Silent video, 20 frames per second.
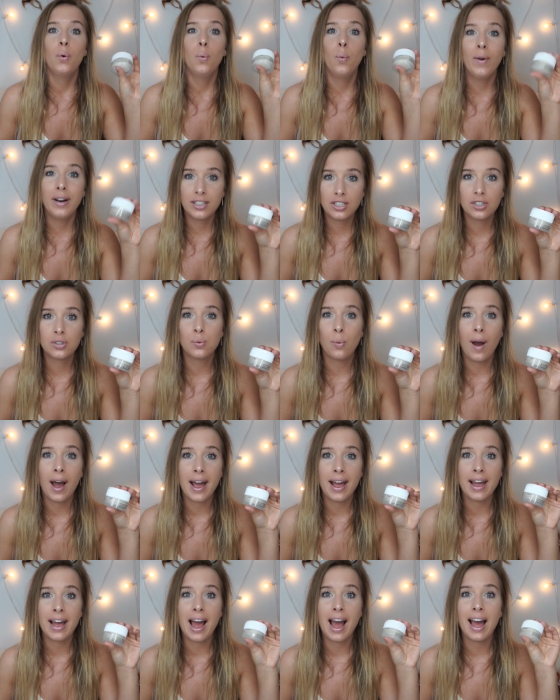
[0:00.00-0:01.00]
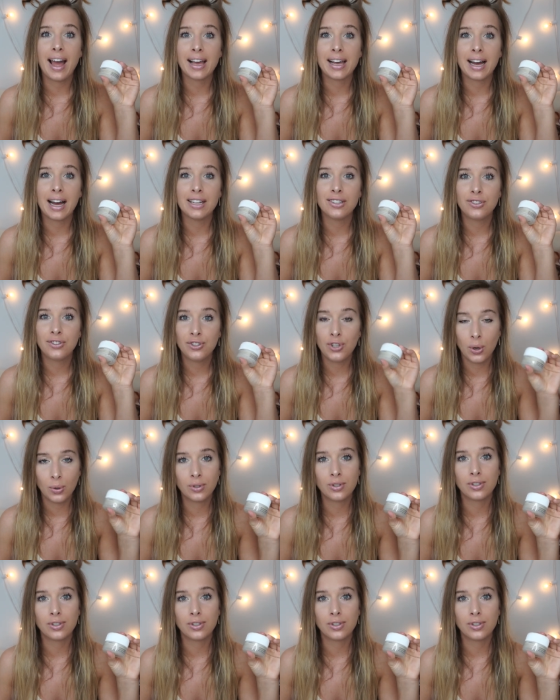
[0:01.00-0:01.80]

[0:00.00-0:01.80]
which is why I got so